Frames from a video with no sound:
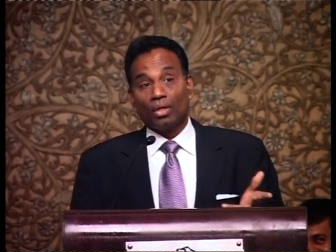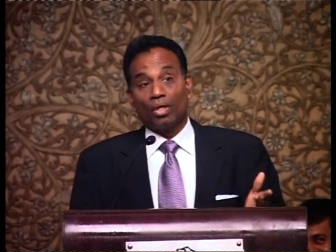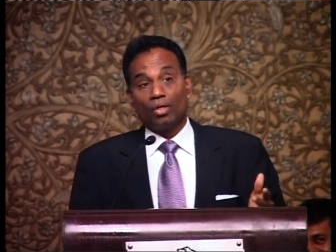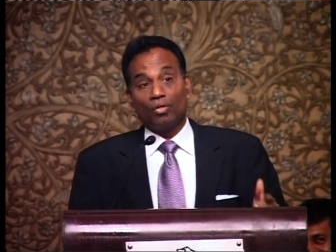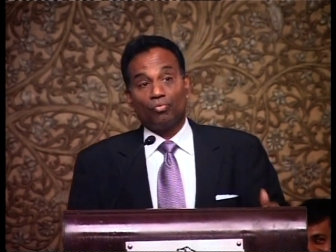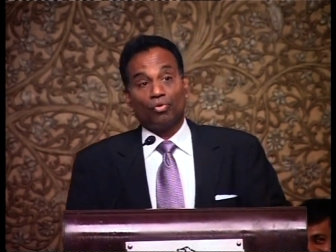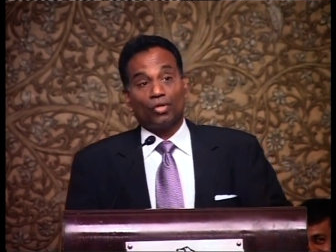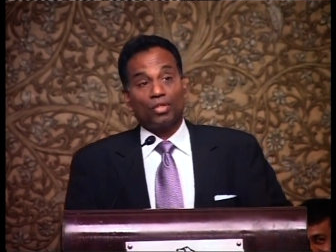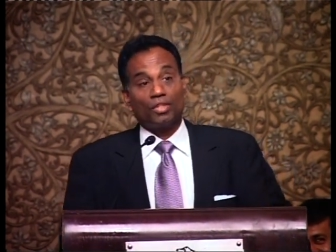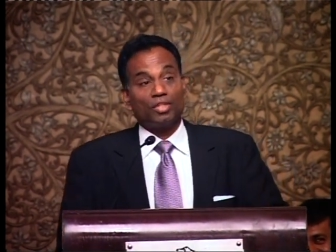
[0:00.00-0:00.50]

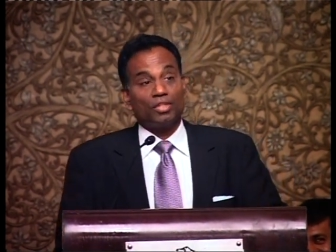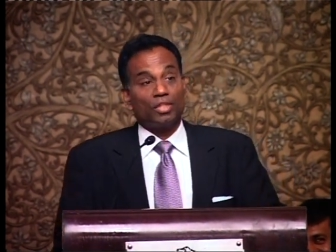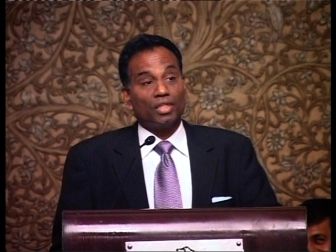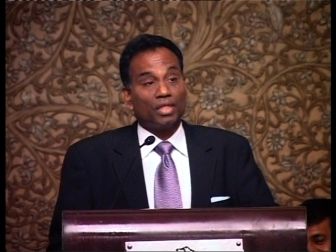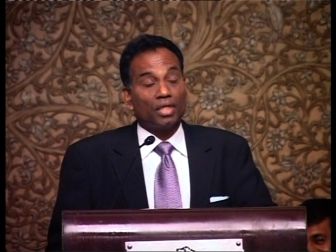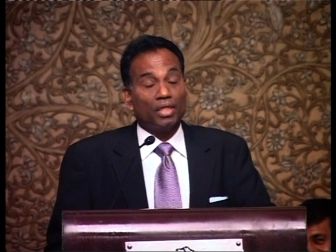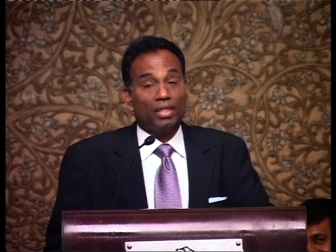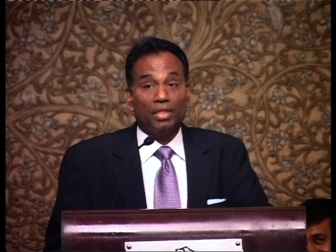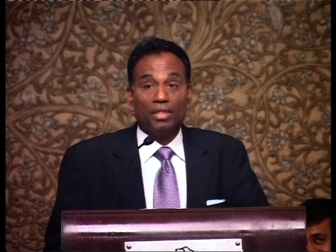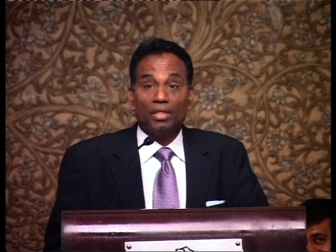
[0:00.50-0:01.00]

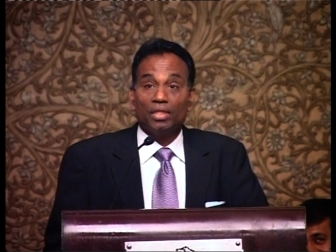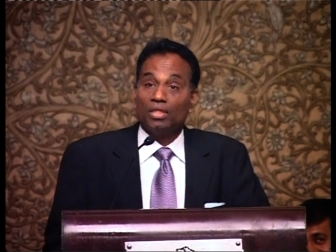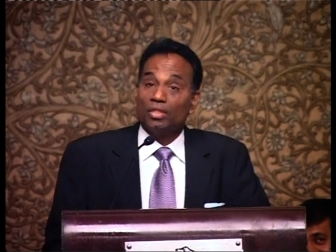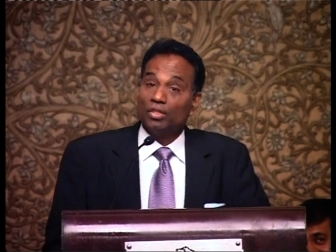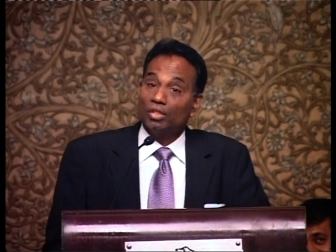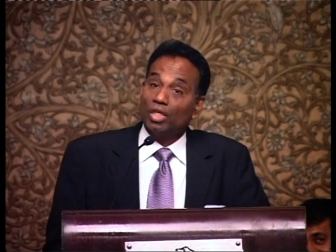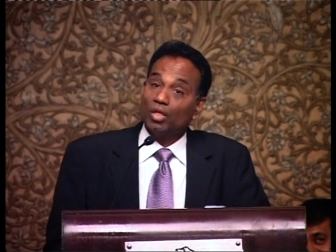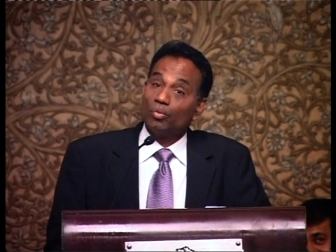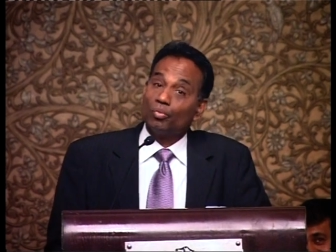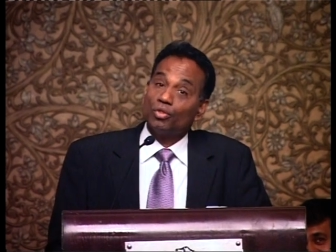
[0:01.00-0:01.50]
Unfortunately,
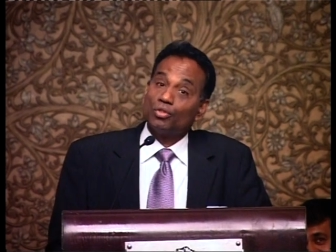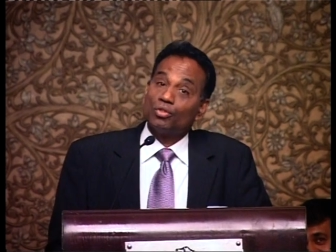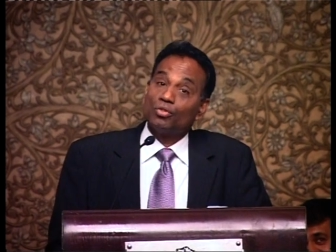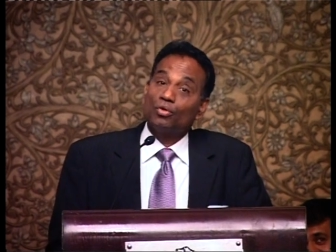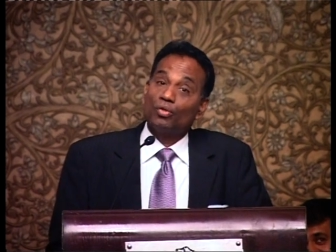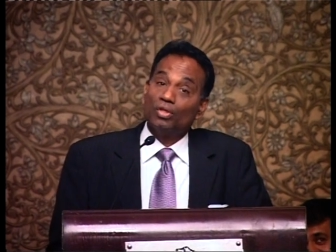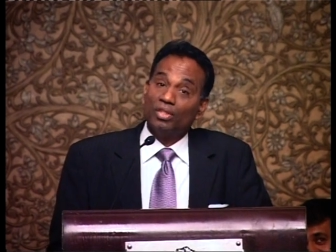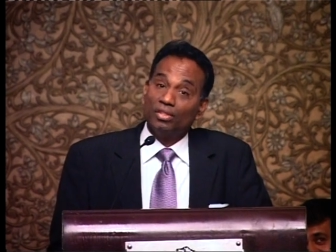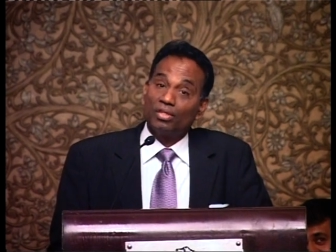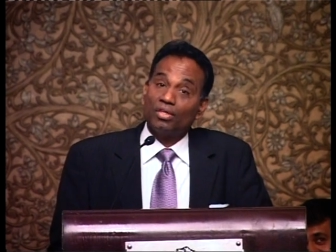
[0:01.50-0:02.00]
there was no
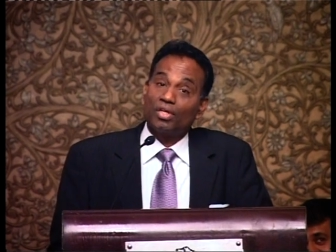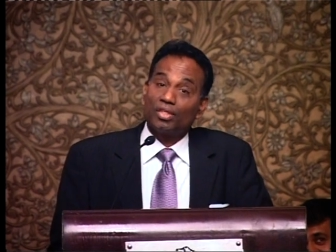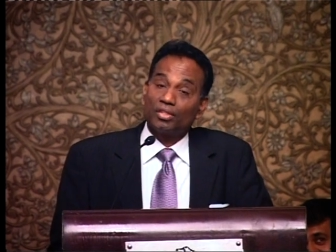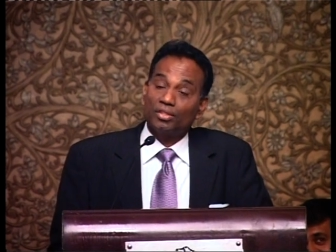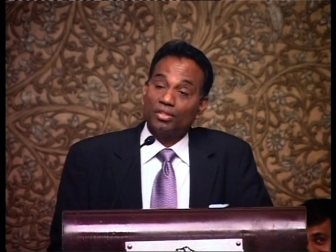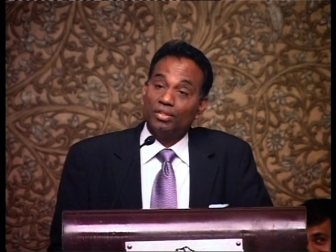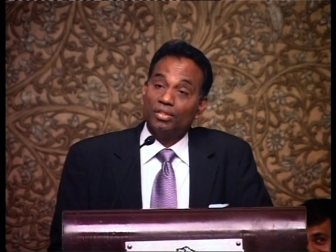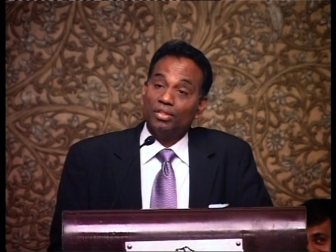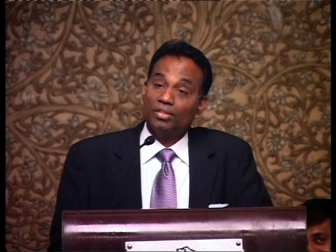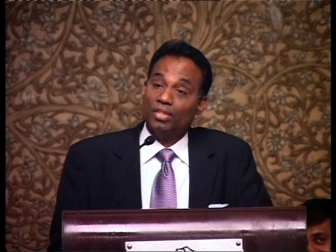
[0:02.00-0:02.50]

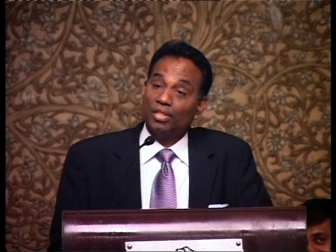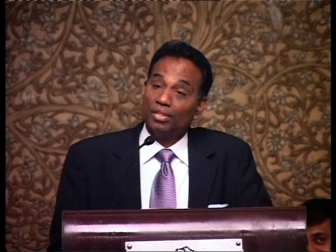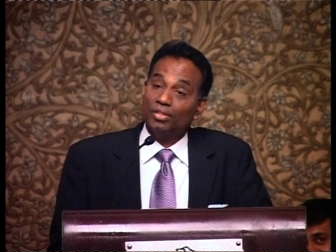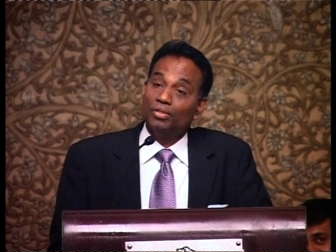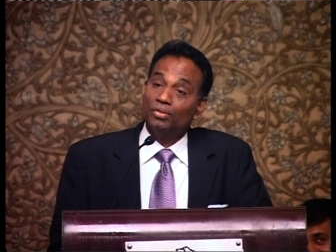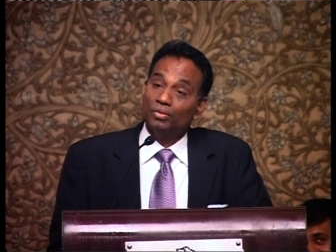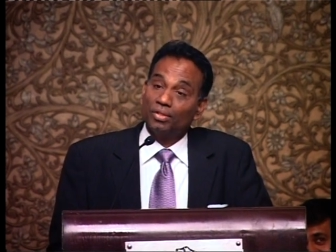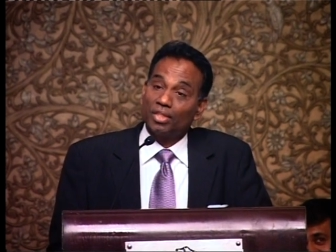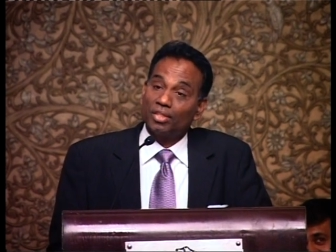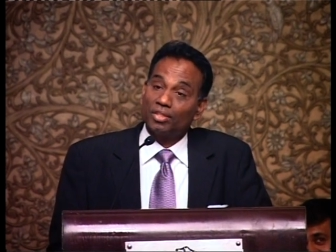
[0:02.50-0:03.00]
introduction in that
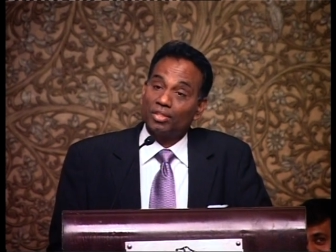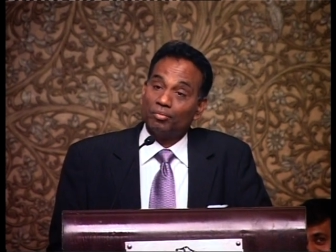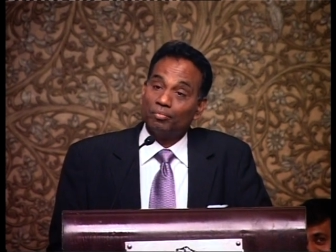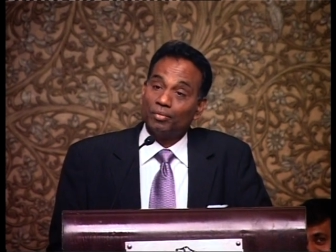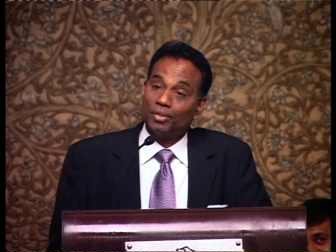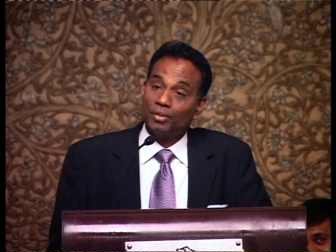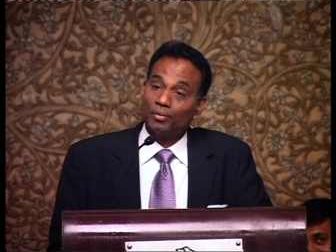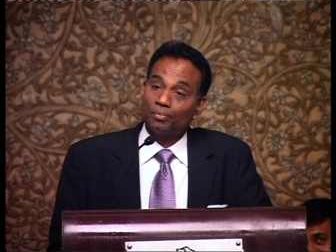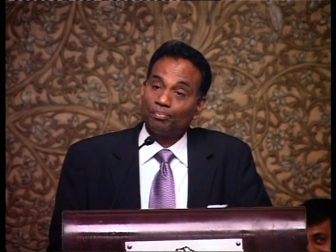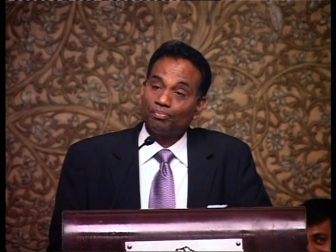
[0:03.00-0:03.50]
New
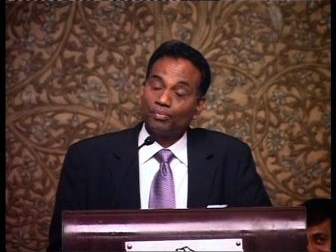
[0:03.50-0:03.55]
Testament.